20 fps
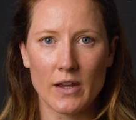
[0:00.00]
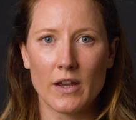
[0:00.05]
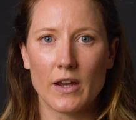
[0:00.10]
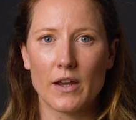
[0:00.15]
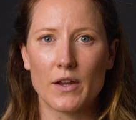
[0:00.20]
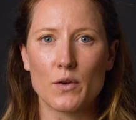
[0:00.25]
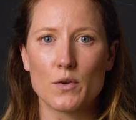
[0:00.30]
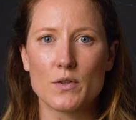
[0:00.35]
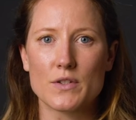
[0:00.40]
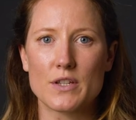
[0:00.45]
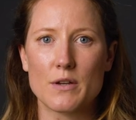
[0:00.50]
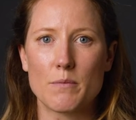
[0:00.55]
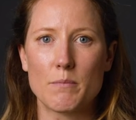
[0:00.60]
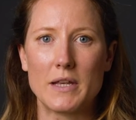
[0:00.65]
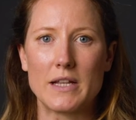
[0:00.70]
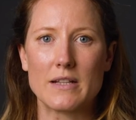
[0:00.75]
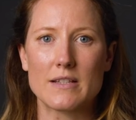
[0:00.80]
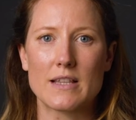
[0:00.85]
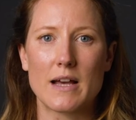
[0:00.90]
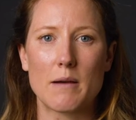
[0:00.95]
It also
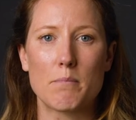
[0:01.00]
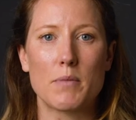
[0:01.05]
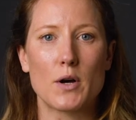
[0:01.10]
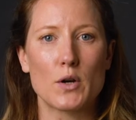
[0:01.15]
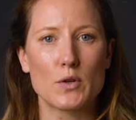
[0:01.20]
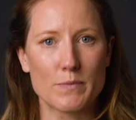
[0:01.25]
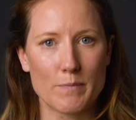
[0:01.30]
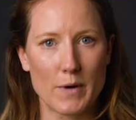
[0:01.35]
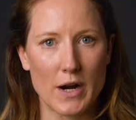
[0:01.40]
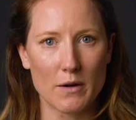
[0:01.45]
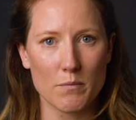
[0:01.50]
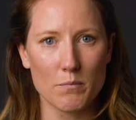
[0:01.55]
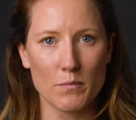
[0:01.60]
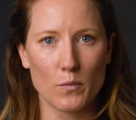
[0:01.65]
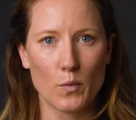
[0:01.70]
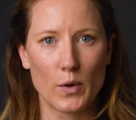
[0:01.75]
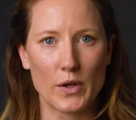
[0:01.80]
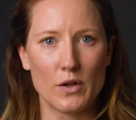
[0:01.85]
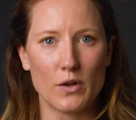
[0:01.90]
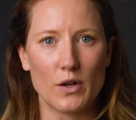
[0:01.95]
means that
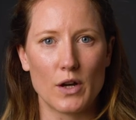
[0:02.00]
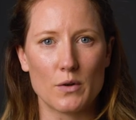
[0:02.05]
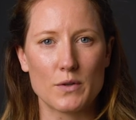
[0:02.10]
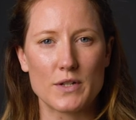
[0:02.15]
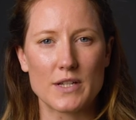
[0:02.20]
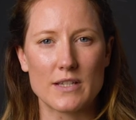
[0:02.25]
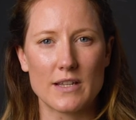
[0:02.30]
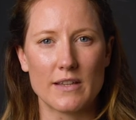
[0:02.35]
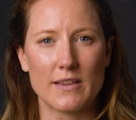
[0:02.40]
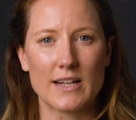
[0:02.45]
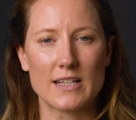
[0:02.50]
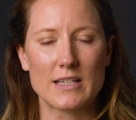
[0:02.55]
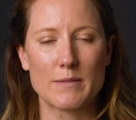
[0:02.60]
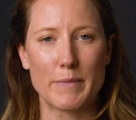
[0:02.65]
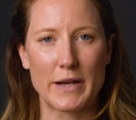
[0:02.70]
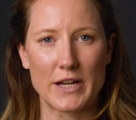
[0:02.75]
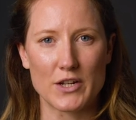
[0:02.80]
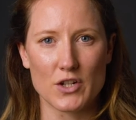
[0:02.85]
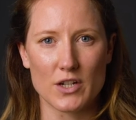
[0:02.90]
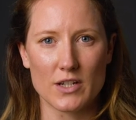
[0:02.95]
postpartum, when you go to see that
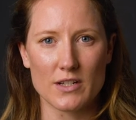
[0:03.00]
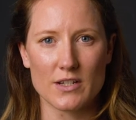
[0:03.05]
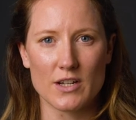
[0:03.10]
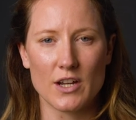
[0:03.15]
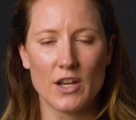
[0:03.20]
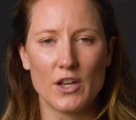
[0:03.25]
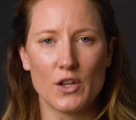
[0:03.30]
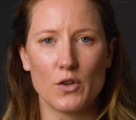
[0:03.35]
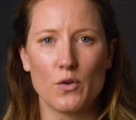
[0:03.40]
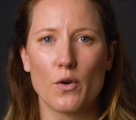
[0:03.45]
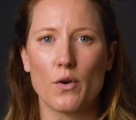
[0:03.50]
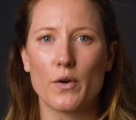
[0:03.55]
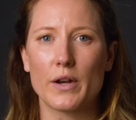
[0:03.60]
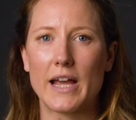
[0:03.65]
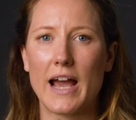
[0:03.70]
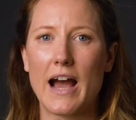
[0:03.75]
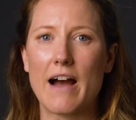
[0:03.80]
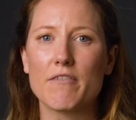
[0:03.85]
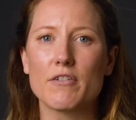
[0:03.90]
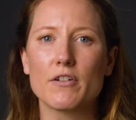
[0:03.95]
specialist, you already
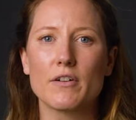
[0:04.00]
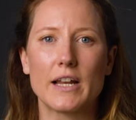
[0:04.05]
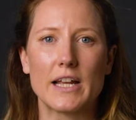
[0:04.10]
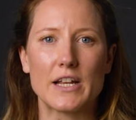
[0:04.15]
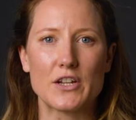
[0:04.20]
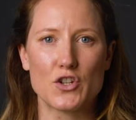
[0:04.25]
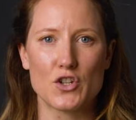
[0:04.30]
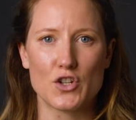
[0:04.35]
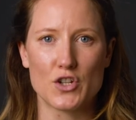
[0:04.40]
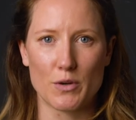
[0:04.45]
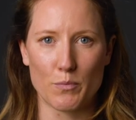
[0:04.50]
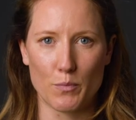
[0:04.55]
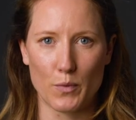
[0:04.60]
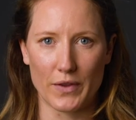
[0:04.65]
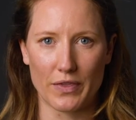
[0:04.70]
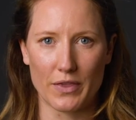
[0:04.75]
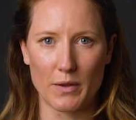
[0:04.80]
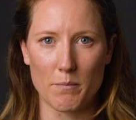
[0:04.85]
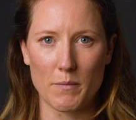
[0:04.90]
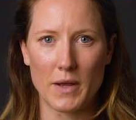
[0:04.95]
have a relationship
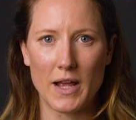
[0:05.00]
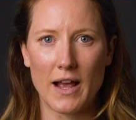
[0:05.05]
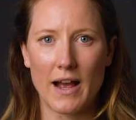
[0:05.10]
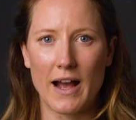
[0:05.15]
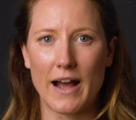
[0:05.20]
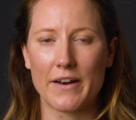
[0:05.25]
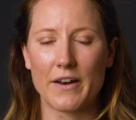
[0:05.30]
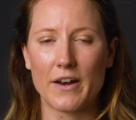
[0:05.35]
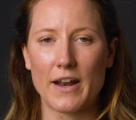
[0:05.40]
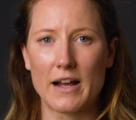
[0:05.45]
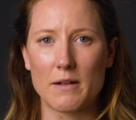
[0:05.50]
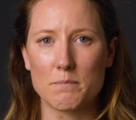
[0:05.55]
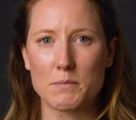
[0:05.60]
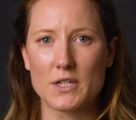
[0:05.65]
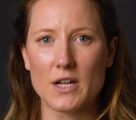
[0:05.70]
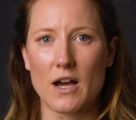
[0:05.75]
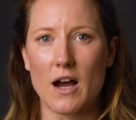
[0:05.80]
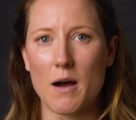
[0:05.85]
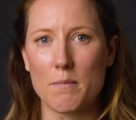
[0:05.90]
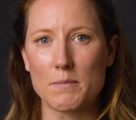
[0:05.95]
with them and it helps
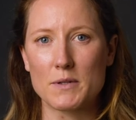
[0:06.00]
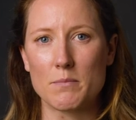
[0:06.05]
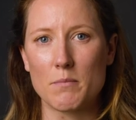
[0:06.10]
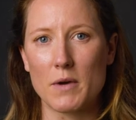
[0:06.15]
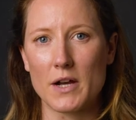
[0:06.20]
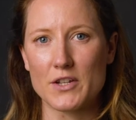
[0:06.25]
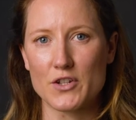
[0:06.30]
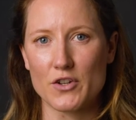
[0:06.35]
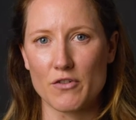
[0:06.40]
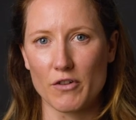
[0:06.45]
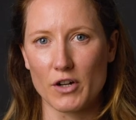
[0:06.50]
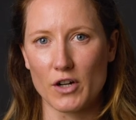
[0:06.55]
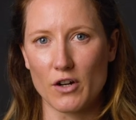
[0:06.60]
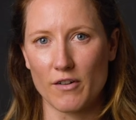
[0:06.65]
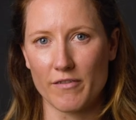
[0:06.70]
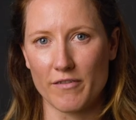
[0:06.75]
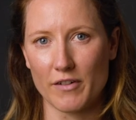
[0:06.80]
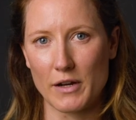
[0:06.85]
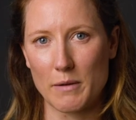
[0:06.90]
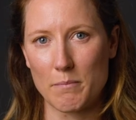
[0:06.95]
to optimize your
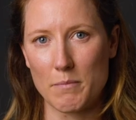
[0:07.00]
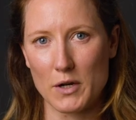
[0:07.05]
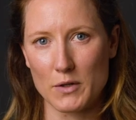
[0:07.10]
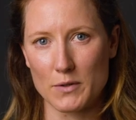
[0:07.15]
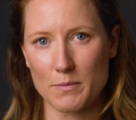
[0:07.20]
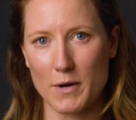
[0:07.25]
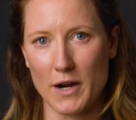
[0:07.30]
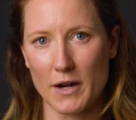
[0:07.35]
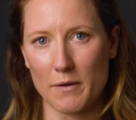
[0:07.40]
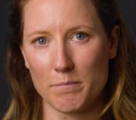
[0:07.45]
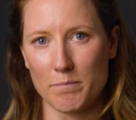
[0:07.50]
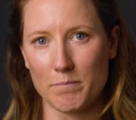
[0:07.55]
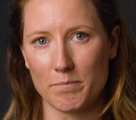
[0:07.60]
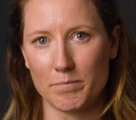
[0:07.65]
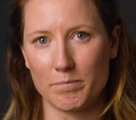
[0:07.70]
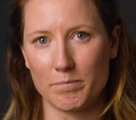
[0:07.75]
recovery postpartum.